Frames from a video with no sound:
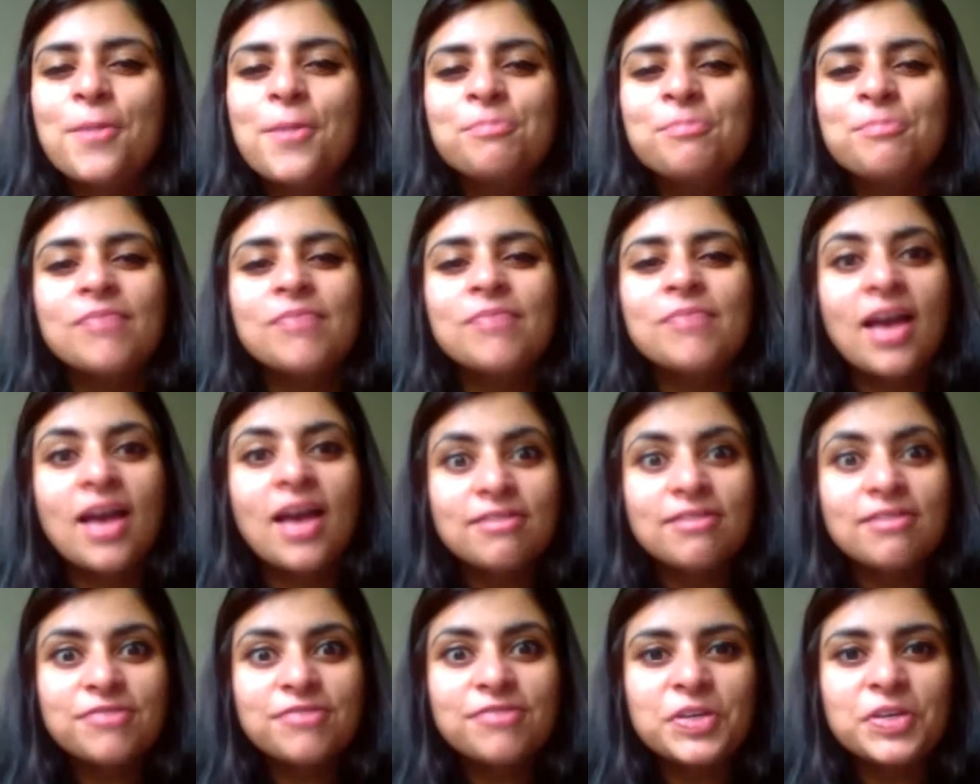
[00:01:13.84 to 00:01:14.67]
had a
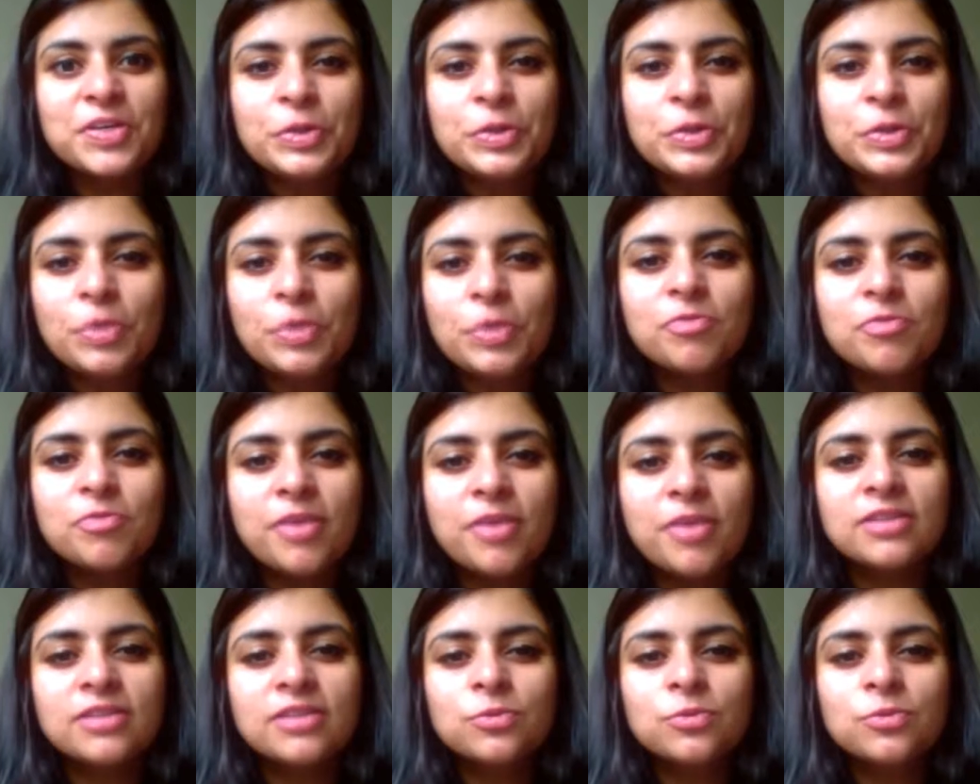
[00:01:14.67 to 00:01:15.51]
fear of
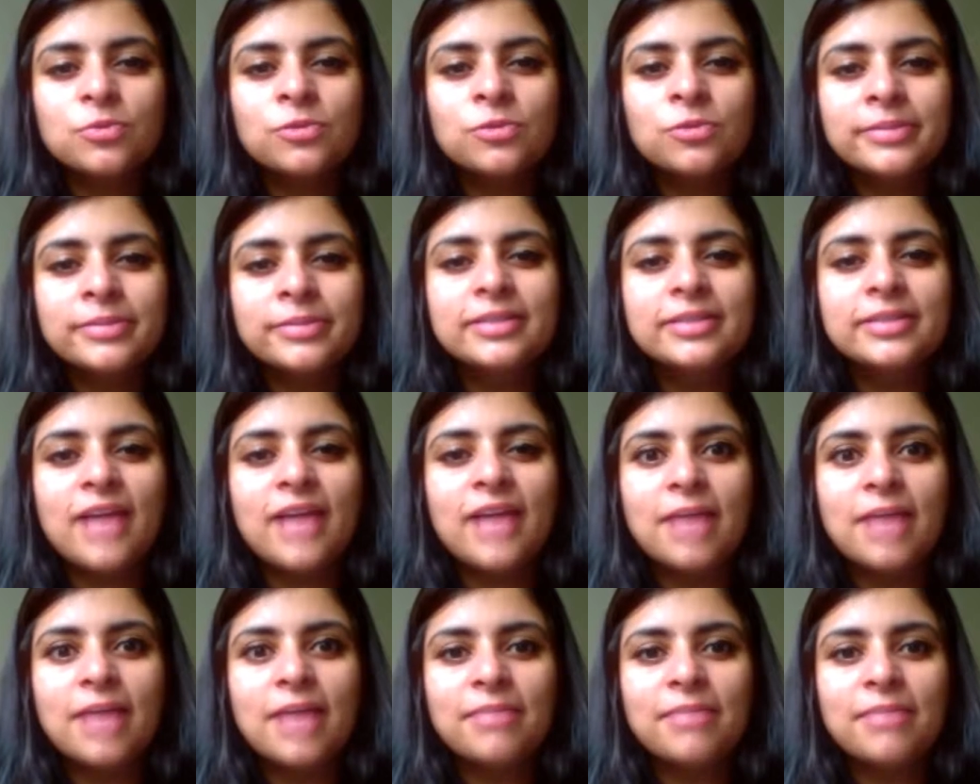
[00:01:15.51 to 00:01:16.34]
pregnant women
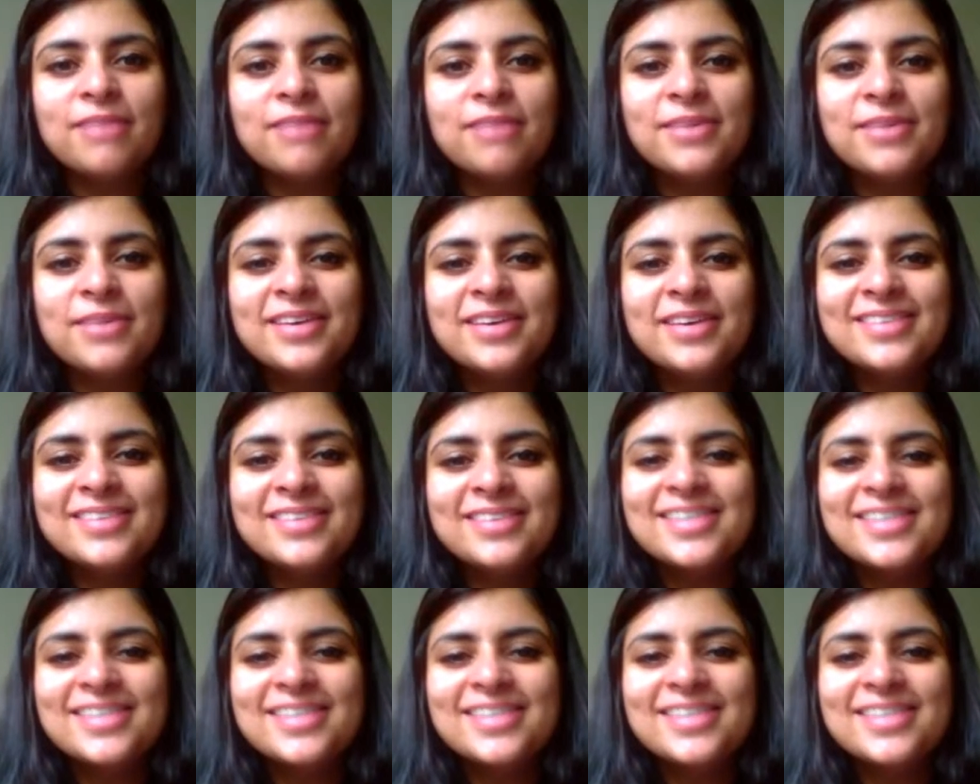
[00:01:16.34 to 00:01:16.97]
and babies.